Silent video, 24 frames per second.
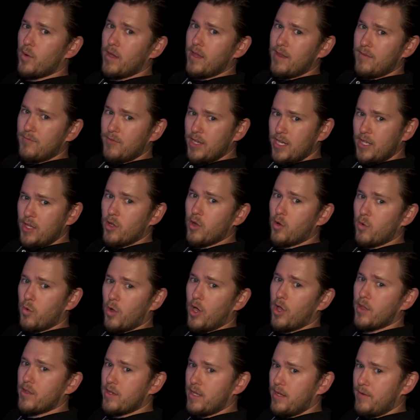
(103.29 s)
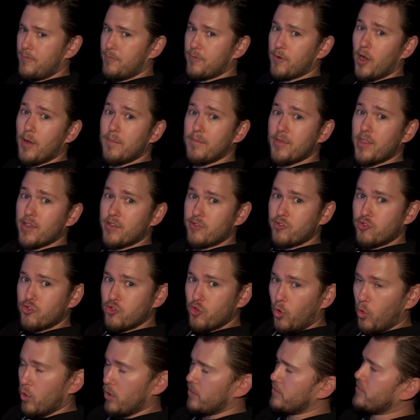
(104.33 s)
and video quality from the
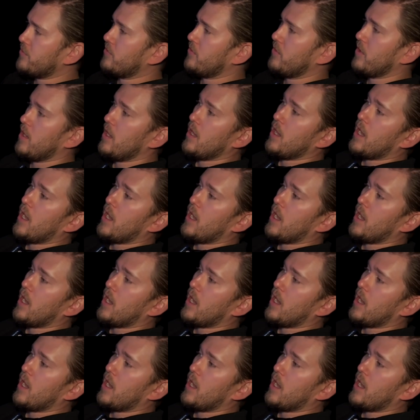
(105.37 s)
source.